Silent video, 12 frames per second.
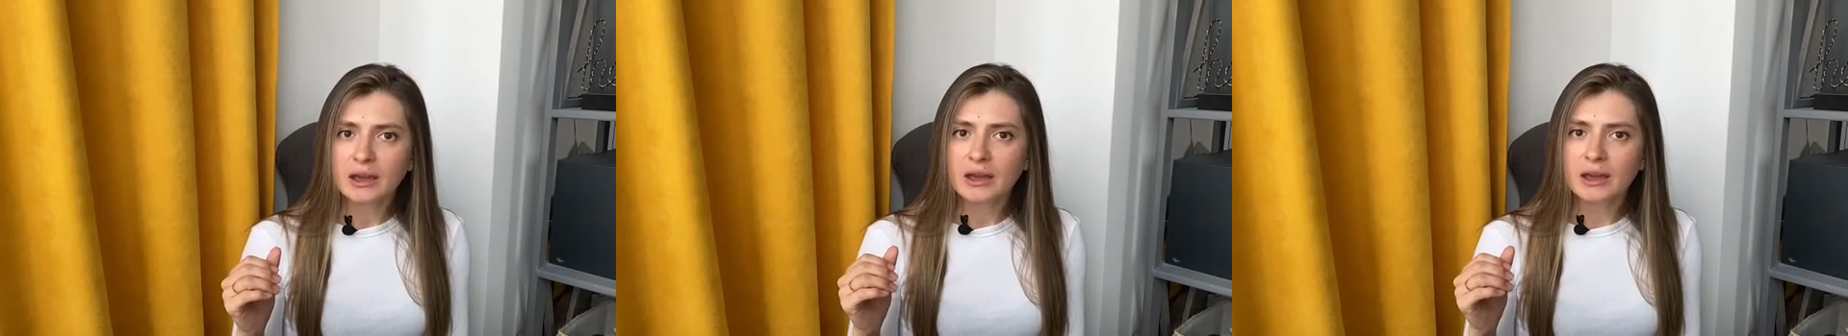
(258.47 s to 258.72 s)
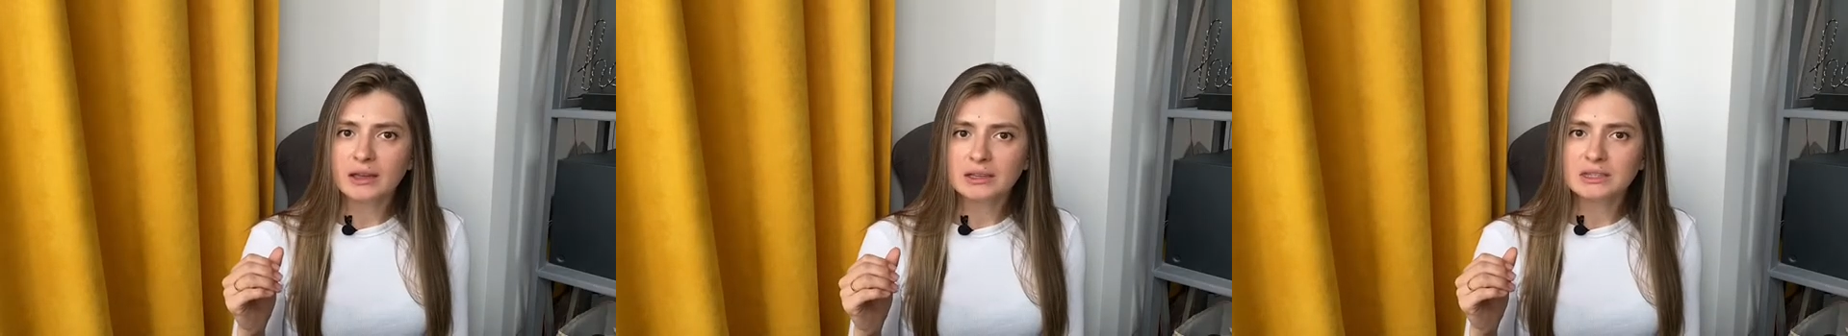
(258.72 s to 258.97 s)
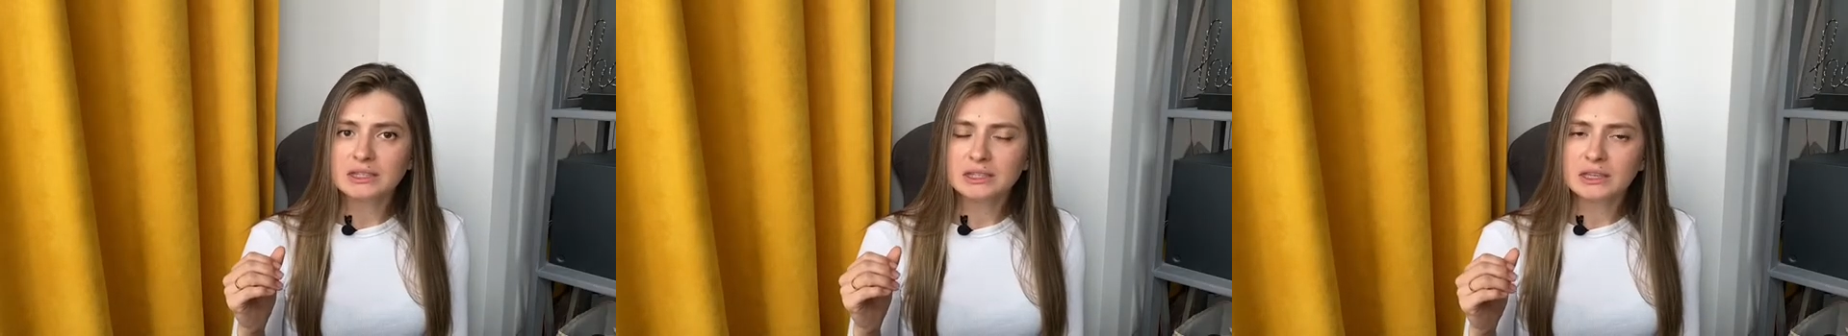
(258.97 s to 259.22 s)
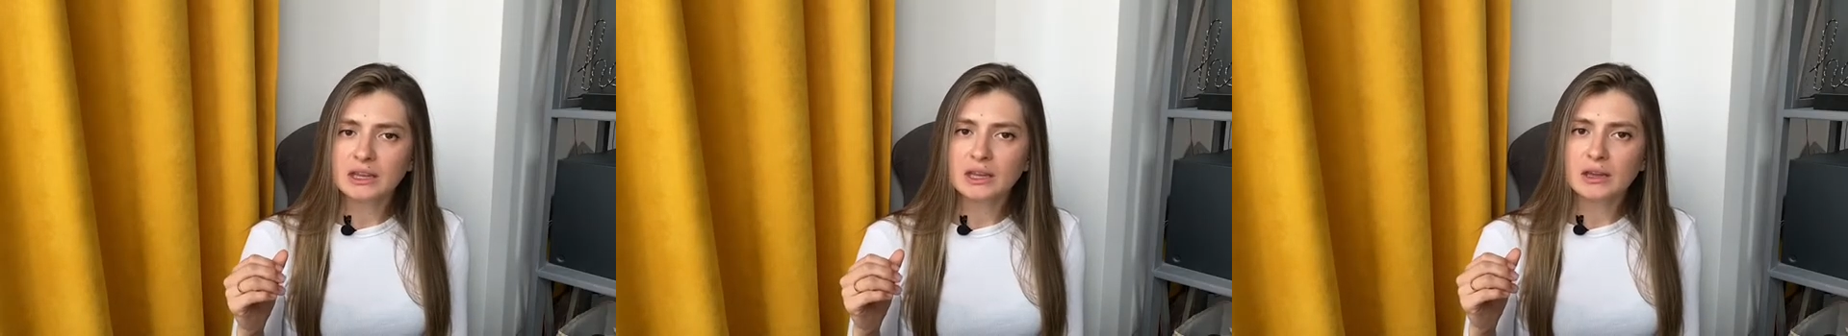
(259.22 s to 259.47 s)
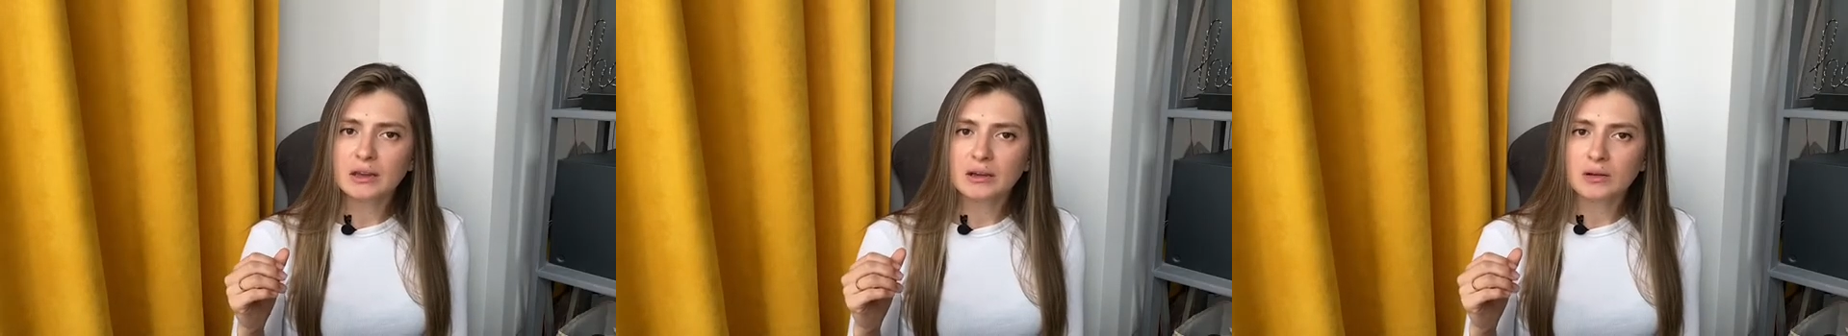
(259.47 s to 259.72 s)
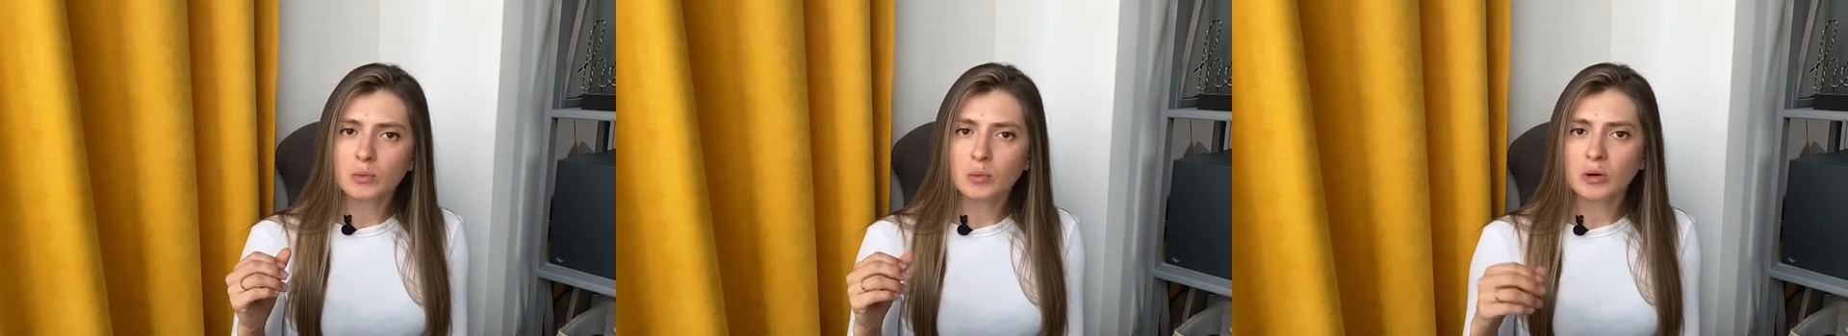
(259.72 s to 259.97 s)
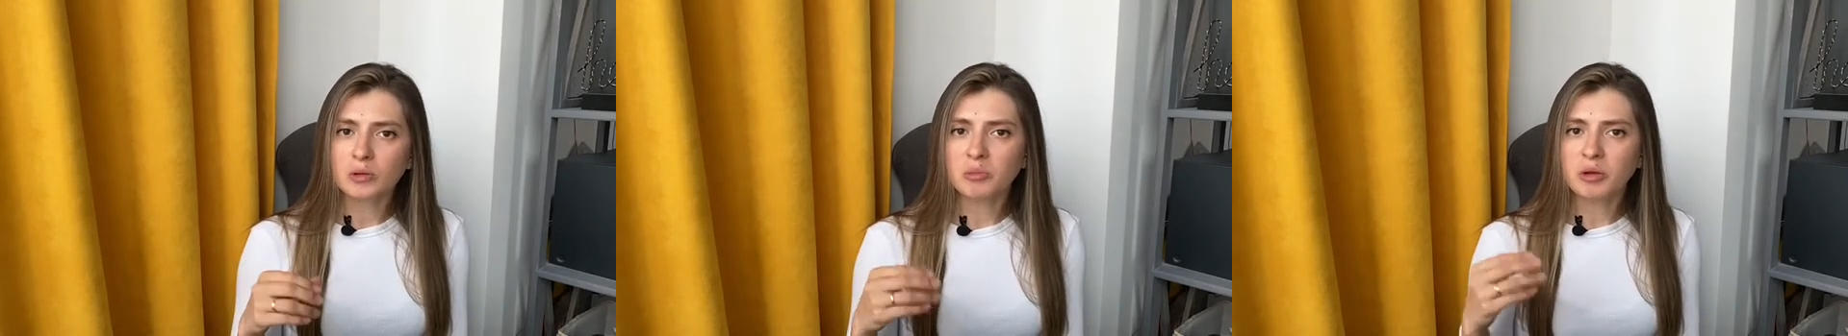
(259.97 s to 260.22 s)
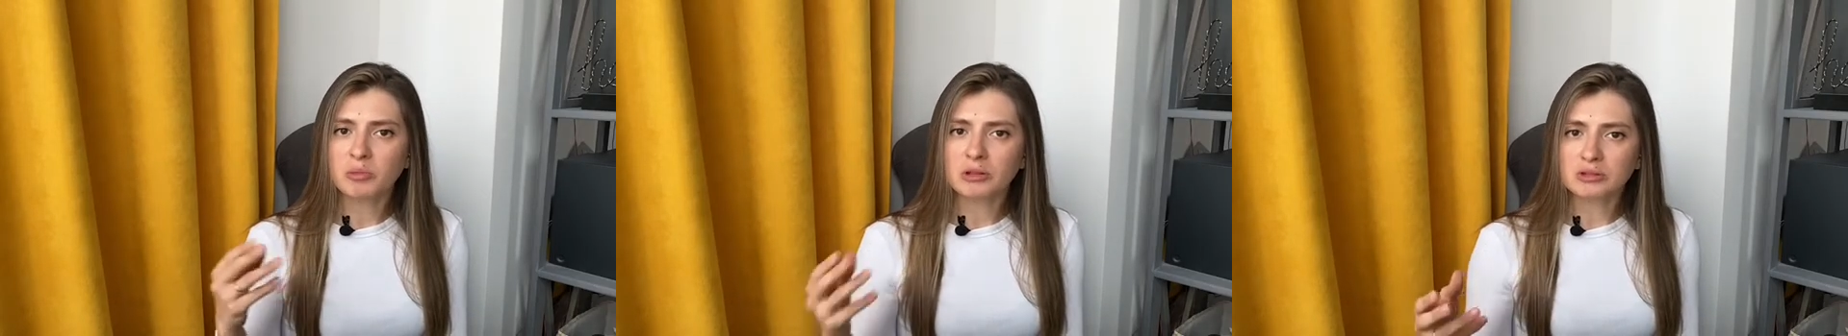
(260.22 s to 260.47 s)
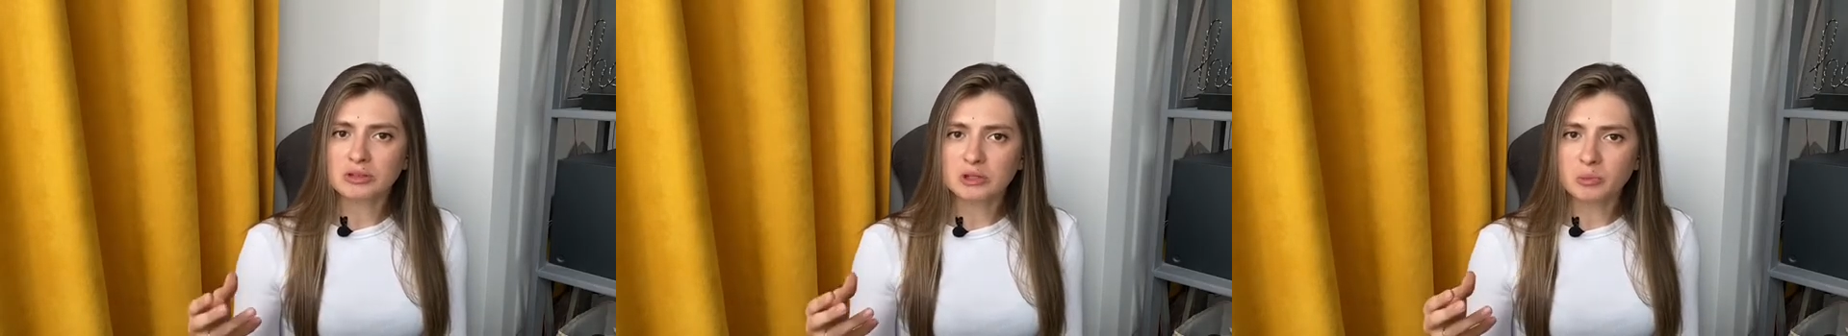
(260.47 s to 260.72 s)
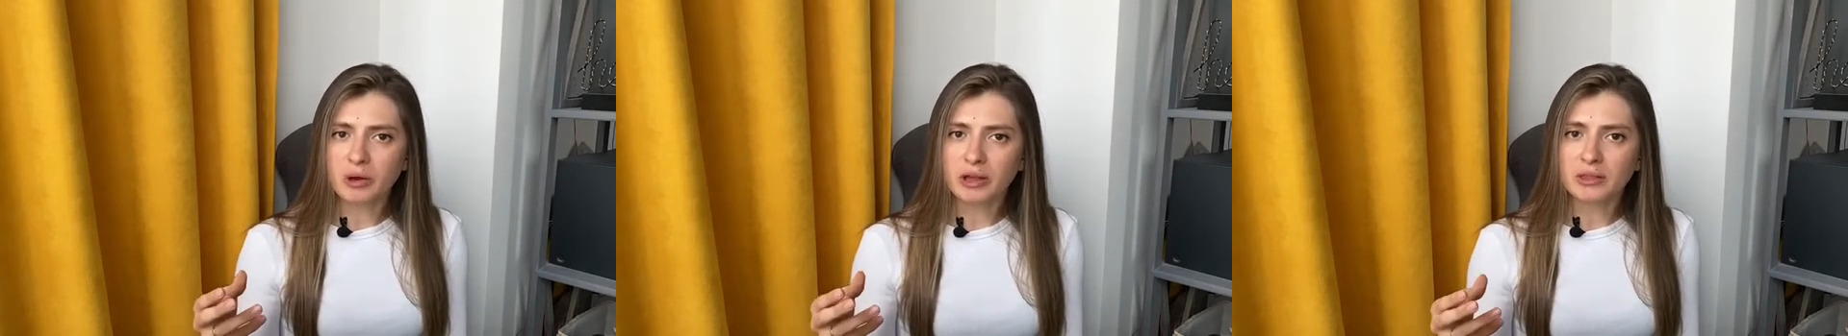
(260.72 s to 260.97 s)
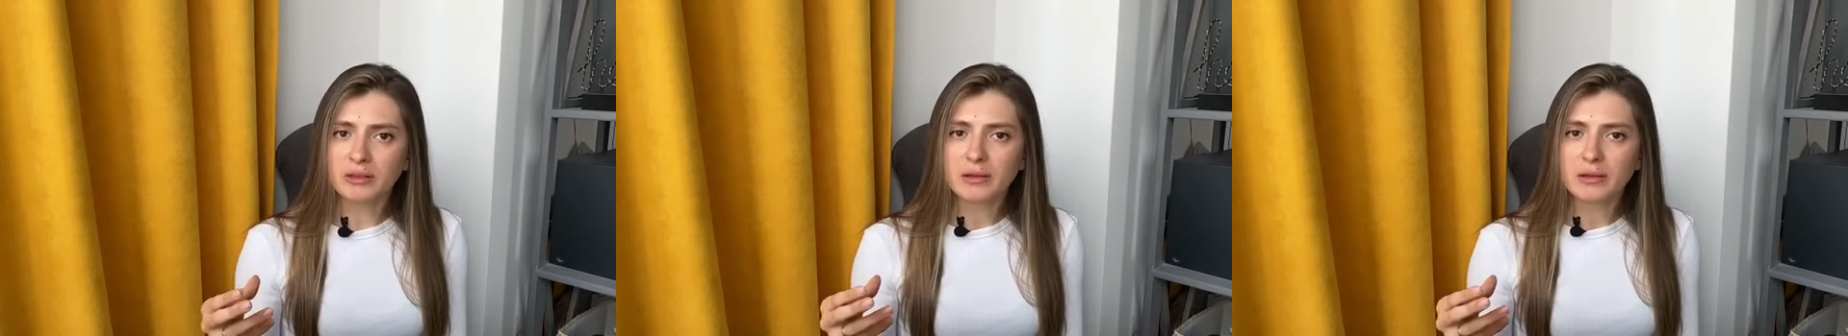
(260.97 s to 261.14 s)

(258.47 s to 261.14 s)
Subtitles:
and see what people respond.